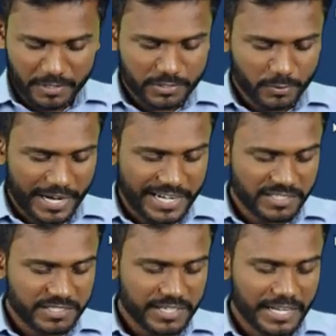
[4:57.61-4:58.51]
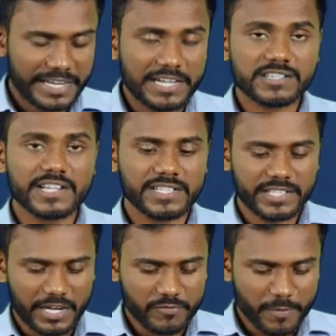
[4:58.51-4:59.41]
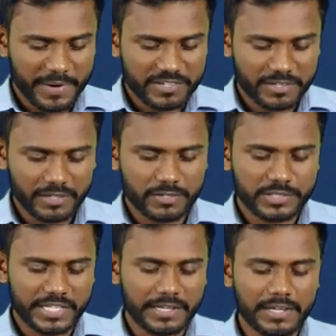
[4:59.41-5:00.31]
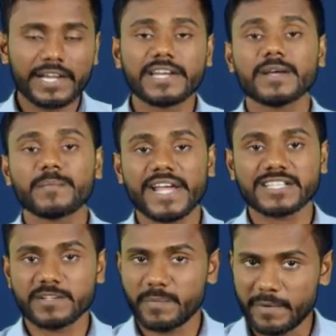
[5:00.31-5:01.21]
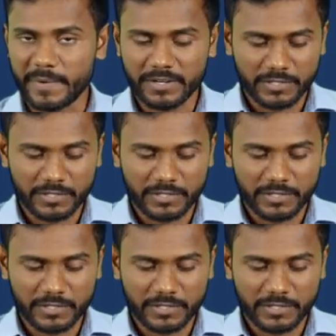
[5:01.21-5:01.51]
So NSDL again share the information to the income tax department.